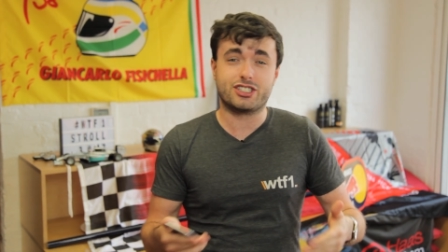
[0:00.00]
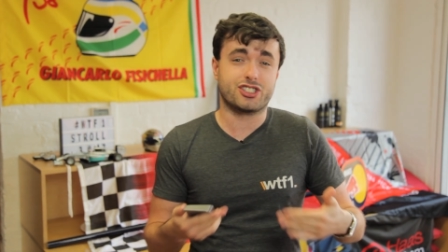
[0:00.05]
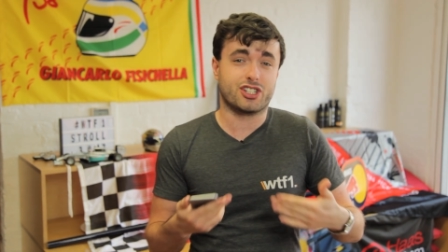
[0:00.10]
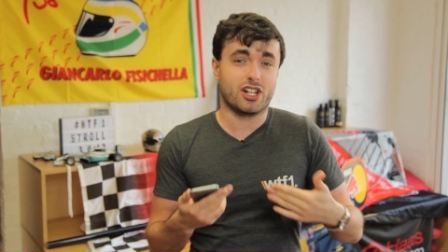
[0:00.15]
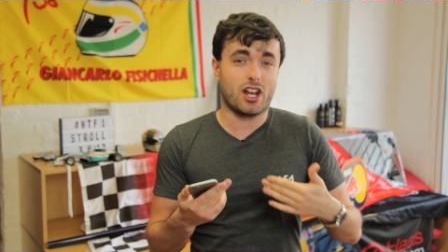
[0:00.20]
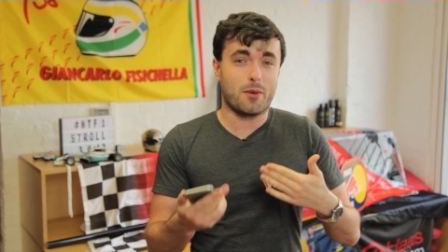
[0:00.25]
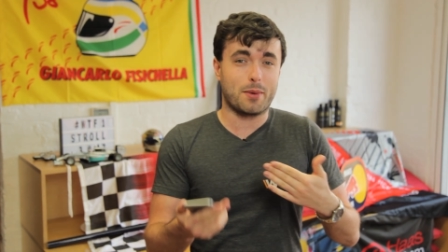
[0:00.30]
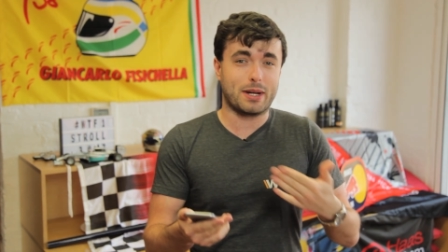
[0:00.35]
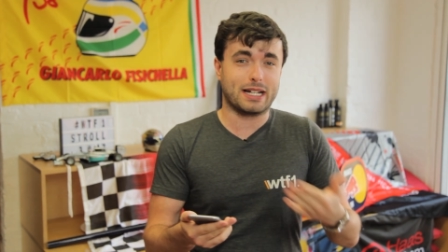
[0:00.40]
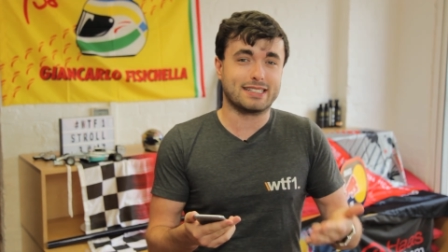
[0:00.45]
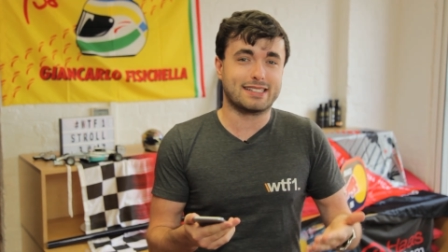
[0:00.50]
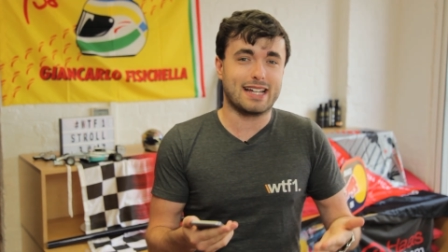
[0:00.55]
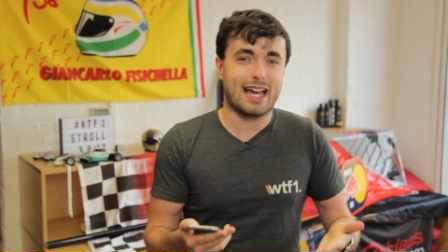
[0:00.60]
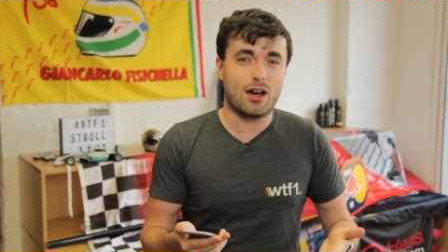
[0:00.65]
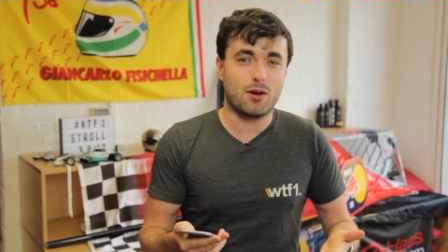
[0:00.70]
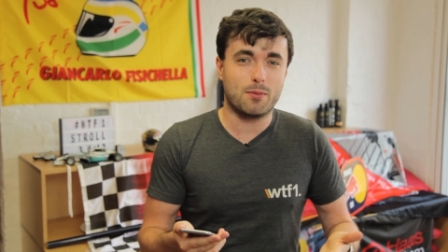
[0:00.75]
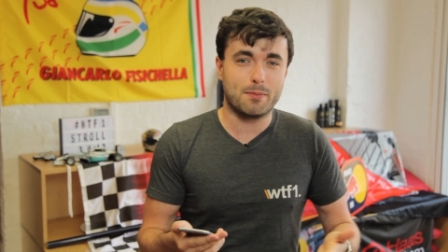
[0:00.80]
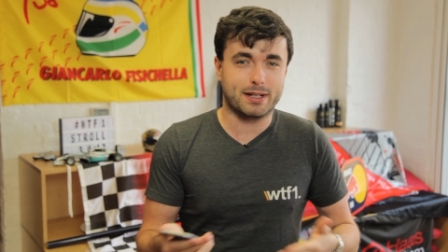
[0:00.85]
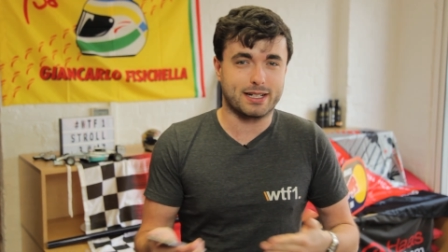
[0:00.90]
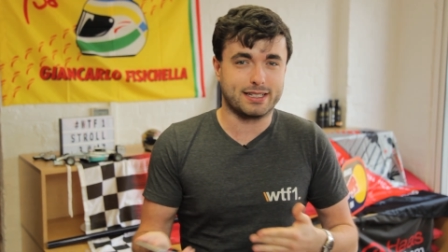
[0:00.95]
slowing
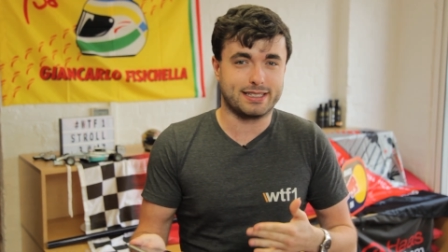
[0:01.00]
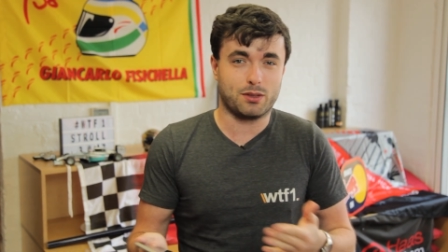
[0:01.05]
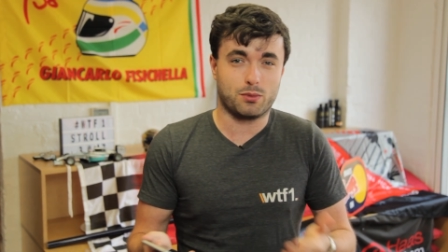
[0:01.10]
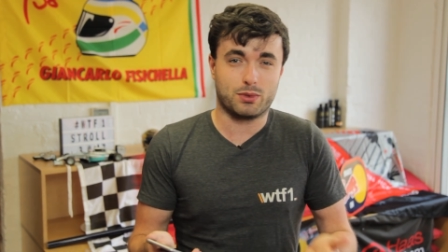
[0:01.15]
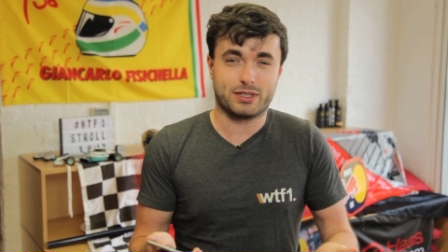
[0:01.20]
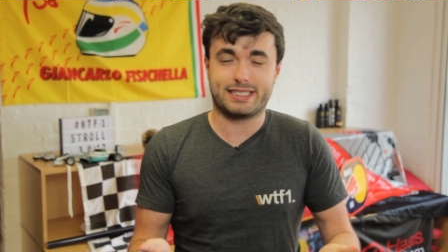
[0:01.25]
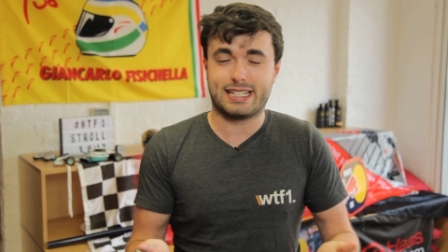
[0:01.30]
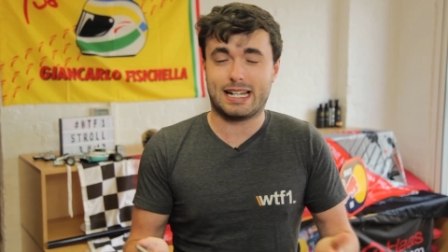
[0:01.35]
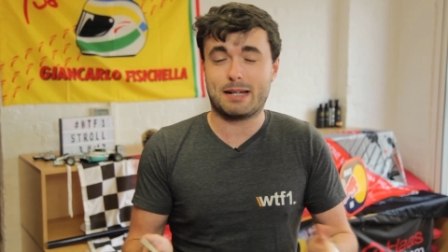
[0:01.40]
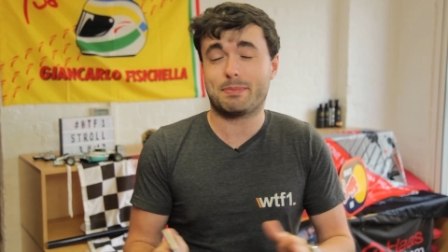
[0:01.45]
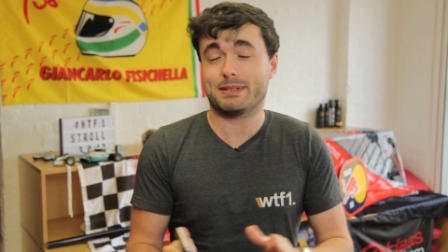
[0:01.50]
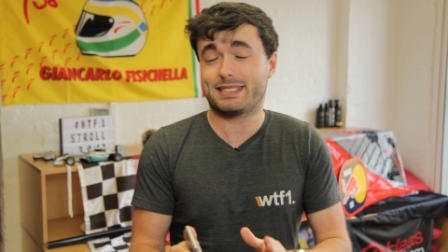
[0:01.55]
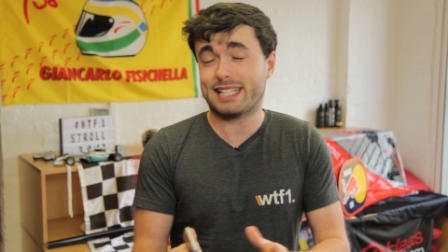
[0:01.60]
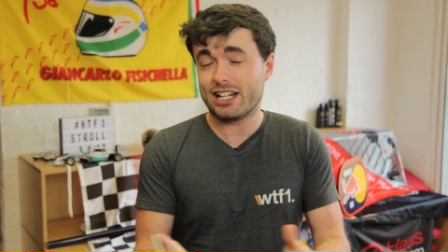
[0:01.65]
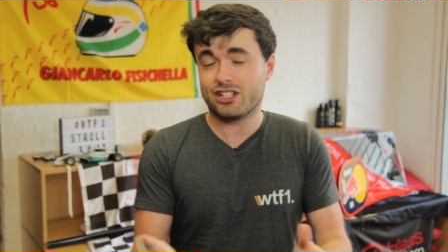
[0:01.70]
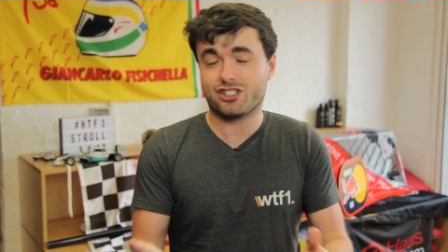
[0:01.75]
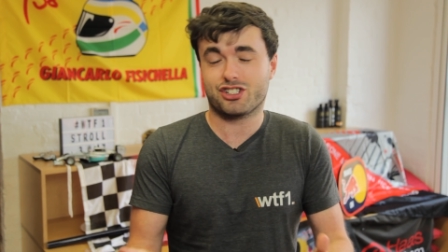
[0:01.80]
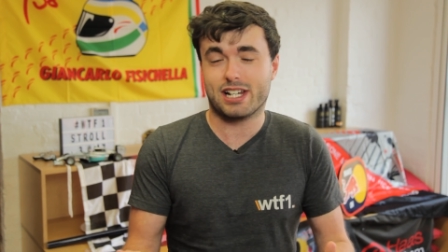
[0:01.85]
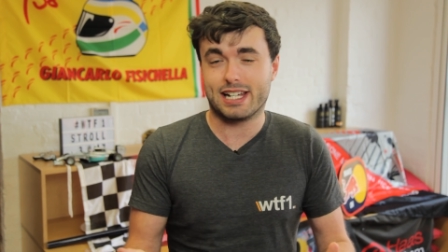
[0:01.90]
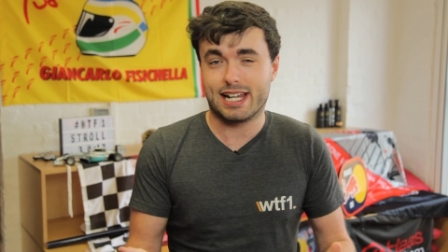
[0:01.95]
down because it was seen
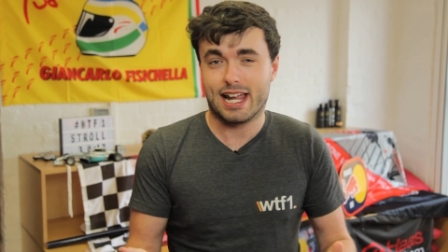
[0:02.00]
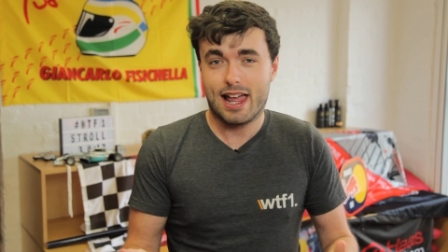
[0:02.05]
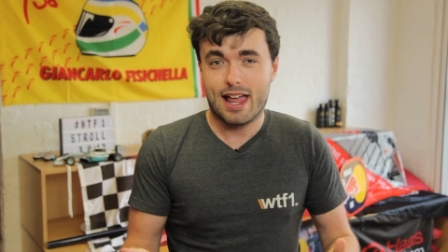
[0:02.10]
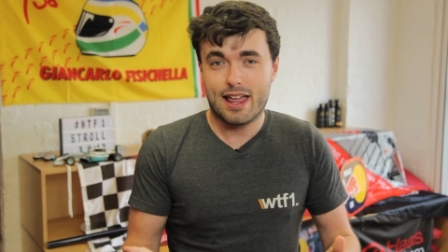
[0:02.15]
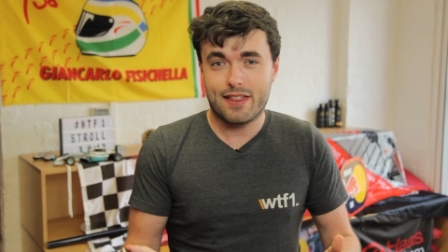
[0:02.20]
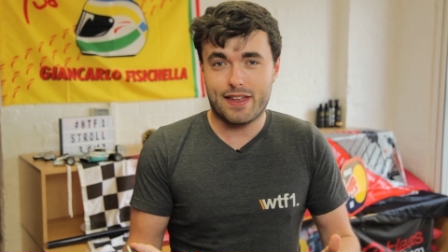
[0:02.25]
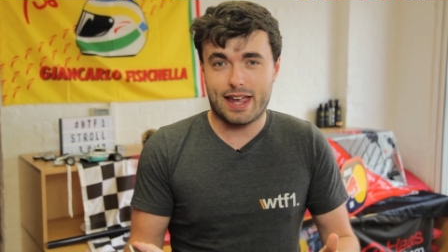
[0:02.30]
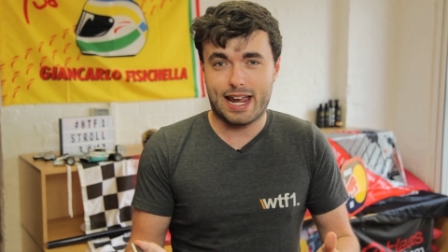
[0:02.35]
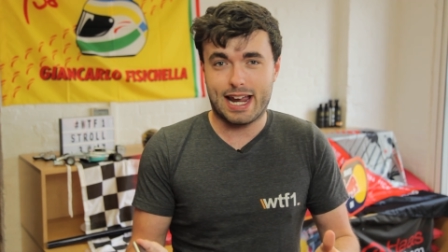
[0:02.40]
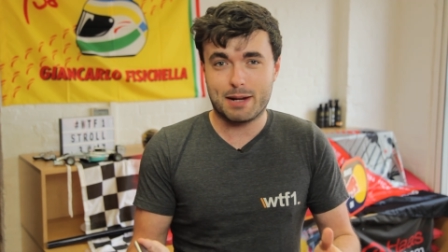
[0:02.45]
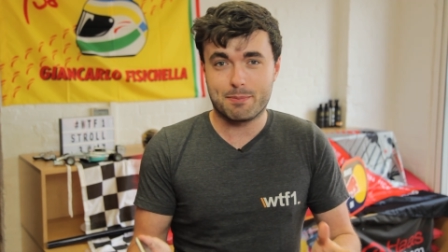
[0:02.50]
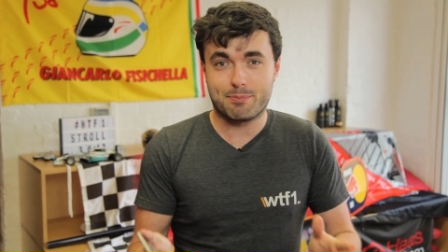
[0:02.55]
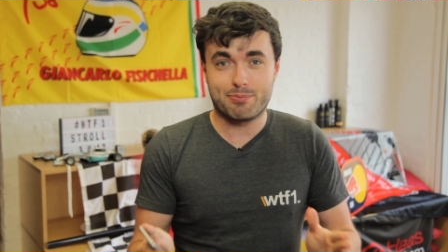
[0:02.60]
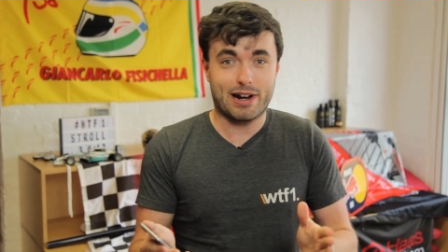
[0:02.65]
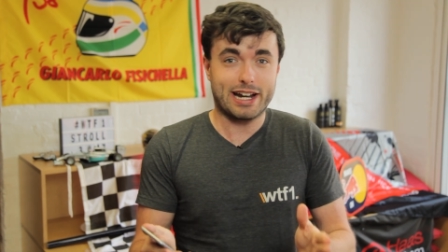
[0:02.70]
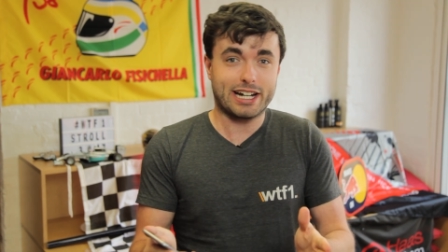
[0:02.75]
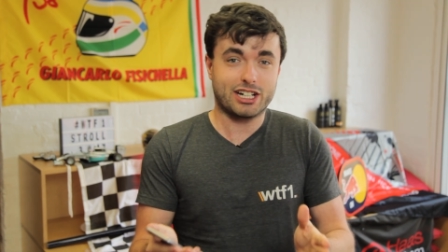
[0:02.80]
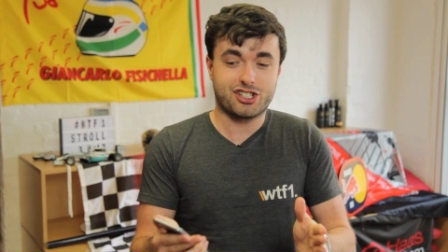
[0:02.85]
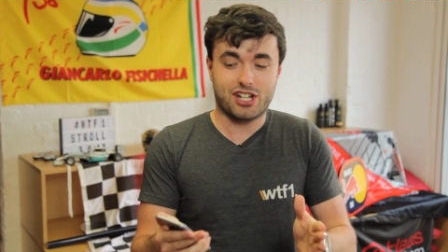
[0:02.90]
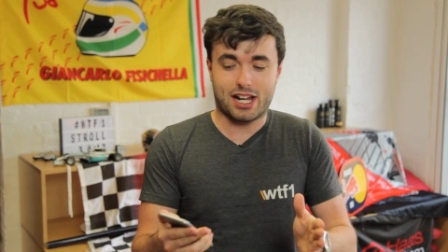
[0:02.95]
potentially that he had
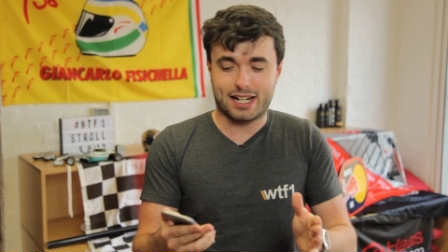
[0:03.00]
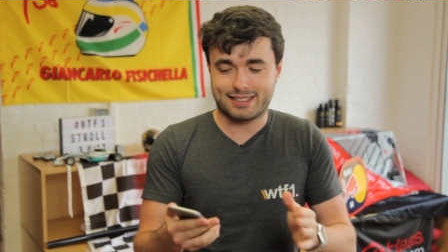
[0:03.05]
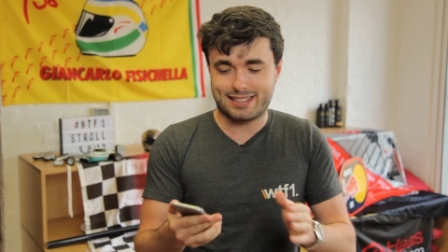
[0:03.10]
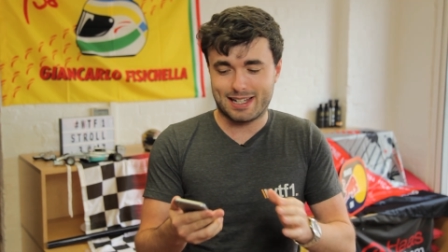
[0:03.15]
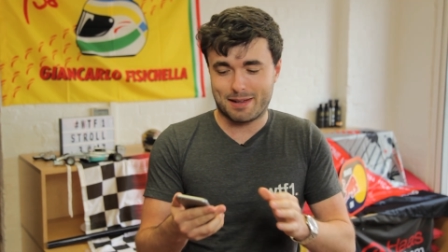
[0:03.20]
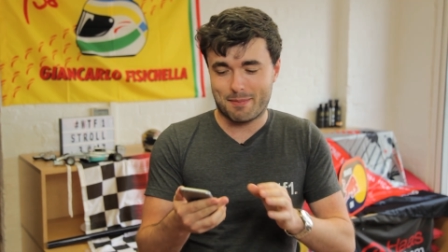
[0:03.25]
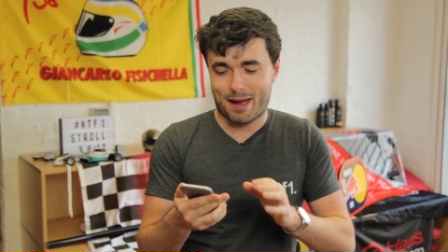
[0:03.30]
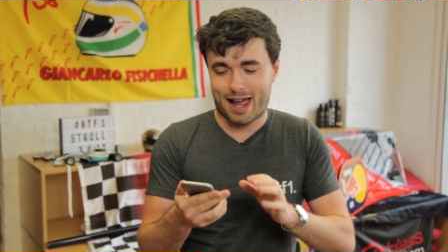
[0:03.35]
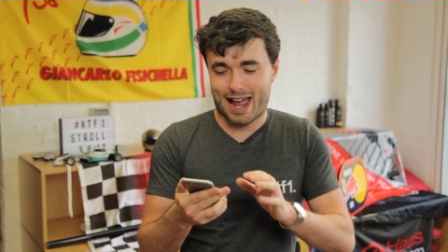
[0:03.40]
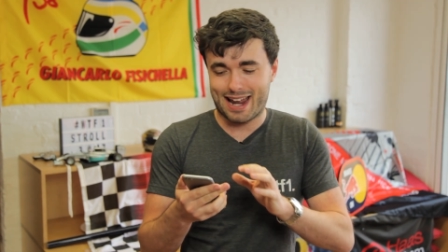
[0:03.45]
brake checked him.